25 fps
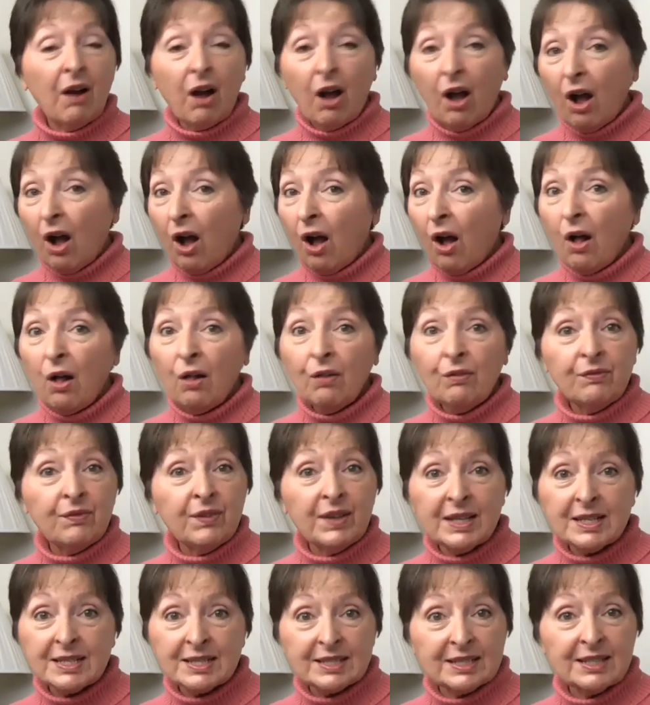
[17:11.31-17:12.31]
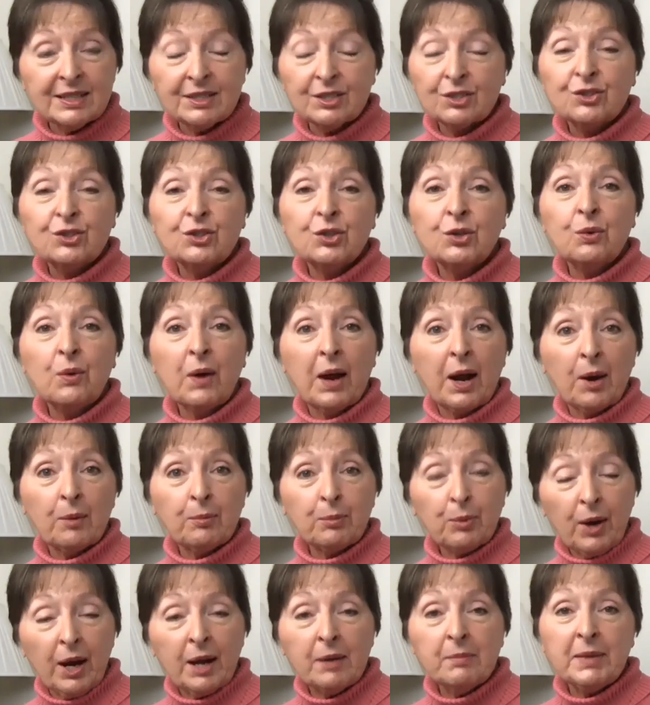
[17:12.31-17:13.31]
all visits to our
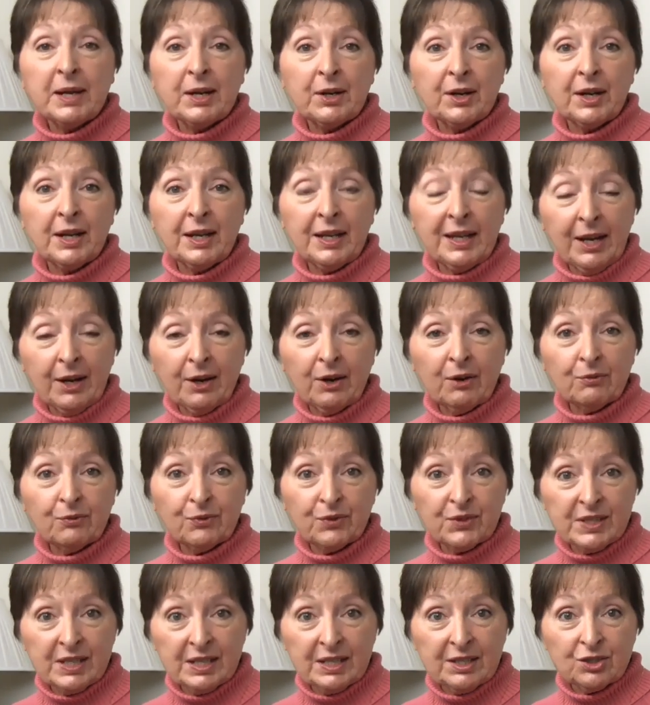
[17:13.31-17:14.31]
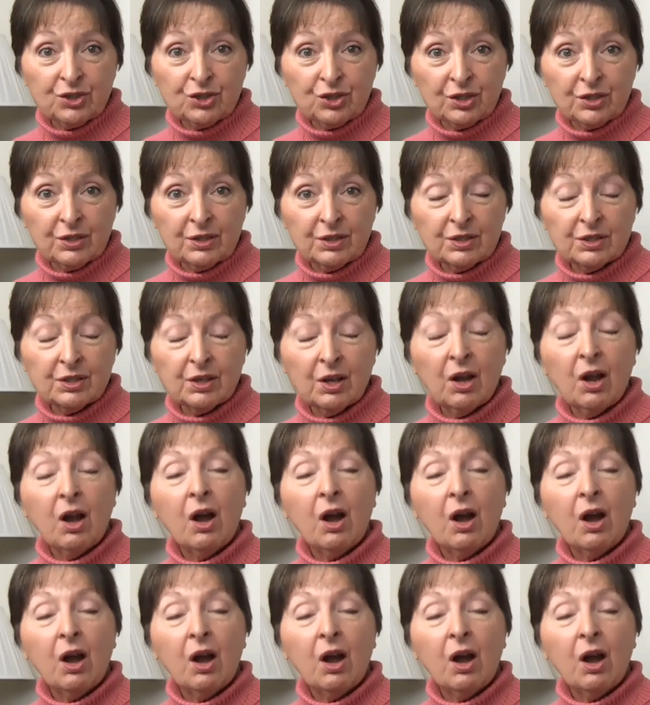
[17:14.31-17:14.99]
primary care physicians